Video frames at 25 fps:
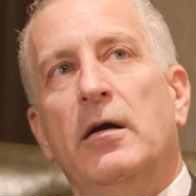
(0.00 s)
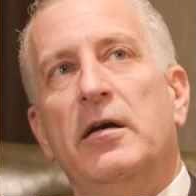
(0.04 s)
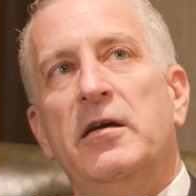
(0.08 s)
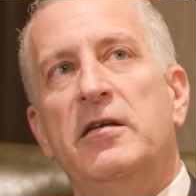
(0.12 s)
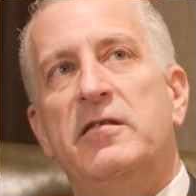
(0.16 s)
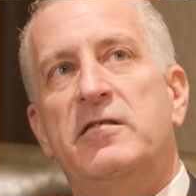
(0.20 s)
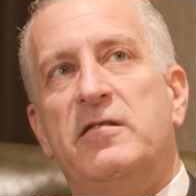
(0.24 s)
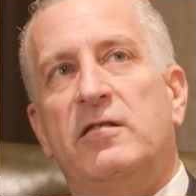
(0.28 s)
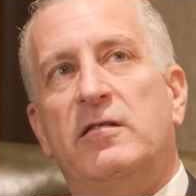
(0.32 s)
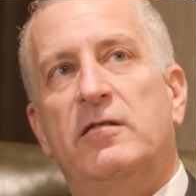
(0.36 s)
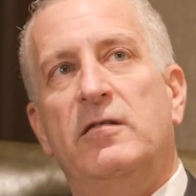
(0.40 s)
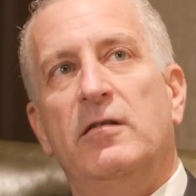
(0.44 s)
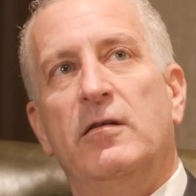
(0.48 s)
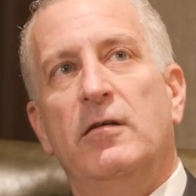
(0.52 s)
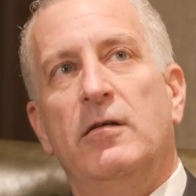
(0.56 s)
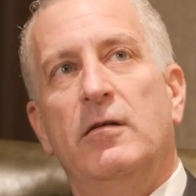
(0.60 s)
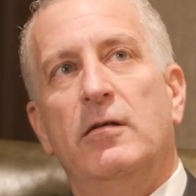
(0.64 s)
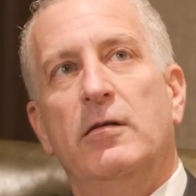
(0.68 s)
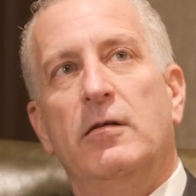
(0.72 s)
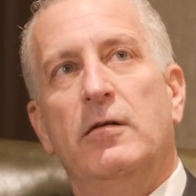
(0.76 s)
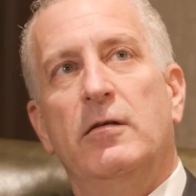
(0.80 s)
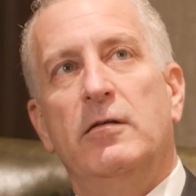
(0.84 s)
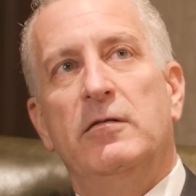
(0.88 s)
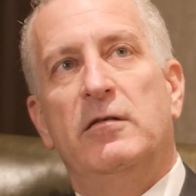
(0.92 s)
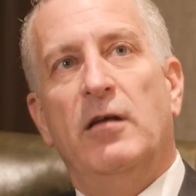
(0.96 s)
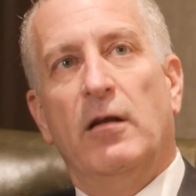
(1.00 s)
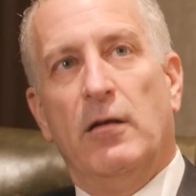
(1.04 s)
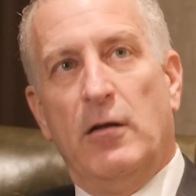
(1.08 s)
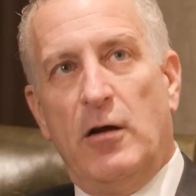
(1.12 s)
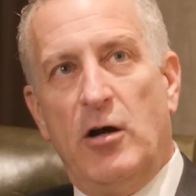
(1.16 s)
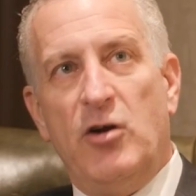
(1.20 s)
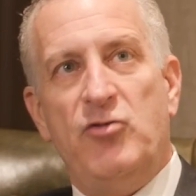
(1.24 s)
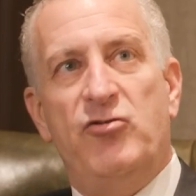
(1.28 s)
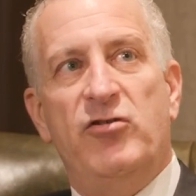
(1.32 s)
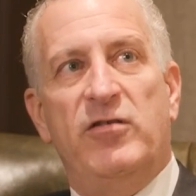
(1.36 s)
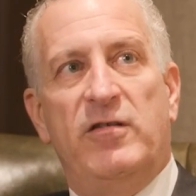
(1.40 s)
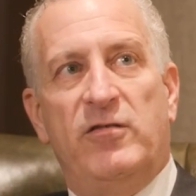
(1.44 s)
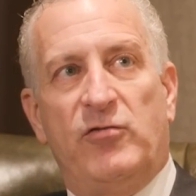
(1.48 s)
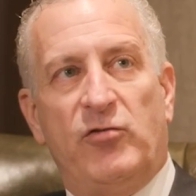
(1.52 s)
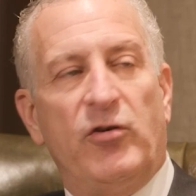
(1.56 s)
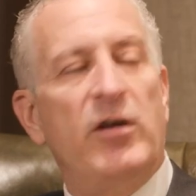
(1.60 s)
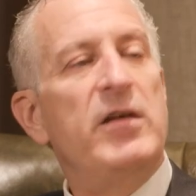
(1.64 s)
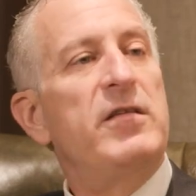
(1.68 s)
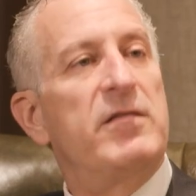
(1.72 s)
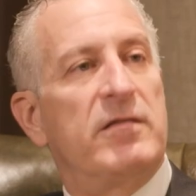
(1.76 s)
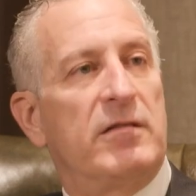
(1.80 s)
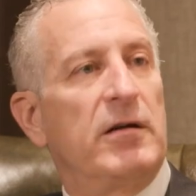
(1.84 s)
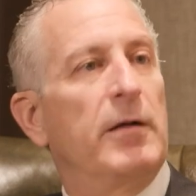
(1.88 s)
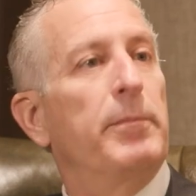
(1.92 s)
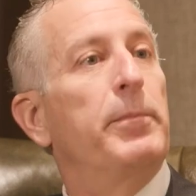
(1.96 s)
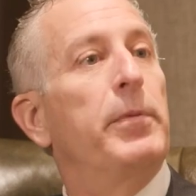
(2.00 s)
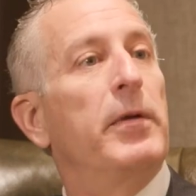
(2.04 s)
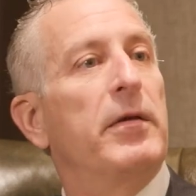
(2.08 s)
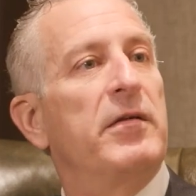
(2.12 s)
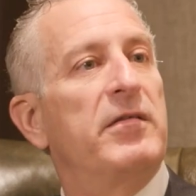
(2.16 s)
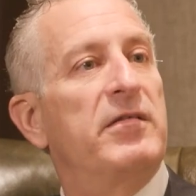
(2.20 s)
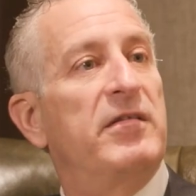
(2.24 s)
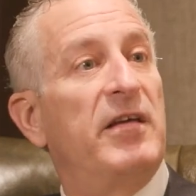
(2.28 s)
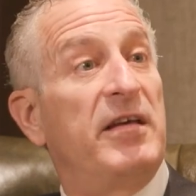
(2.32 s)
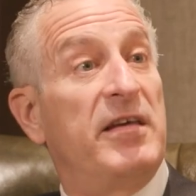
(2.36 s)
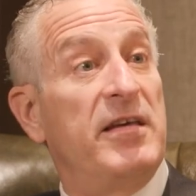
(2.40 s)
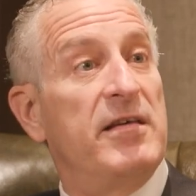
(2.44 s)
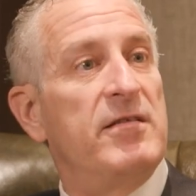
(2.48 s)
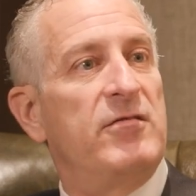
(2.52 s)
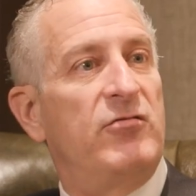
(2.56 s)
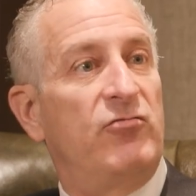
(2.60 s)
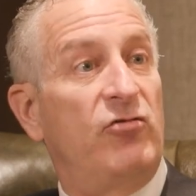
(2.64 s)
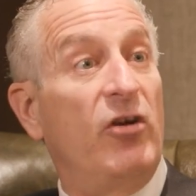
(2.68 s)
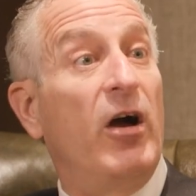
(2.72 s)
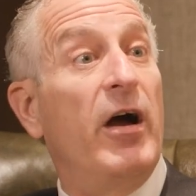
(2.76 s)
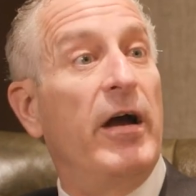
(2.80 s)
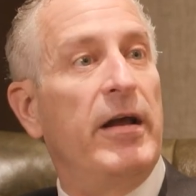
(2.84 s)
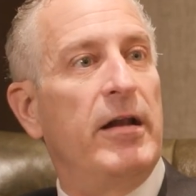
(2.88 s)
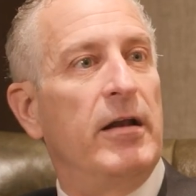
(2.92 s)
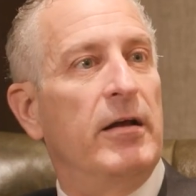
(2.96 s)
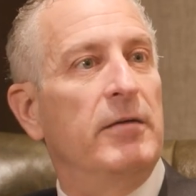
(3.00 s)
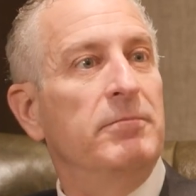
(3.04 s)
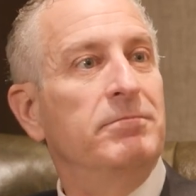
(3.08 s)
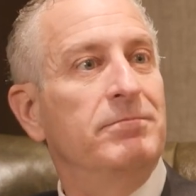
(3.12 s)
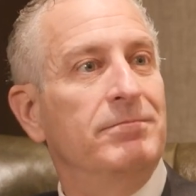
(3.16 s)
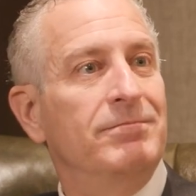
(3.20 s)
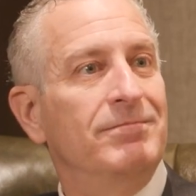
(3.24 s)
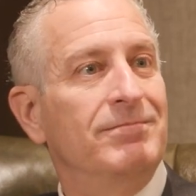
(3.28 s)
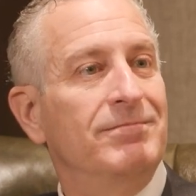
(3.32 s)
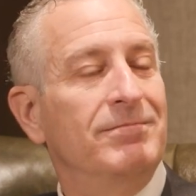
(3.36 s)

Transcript: it's the largest trade surplus against China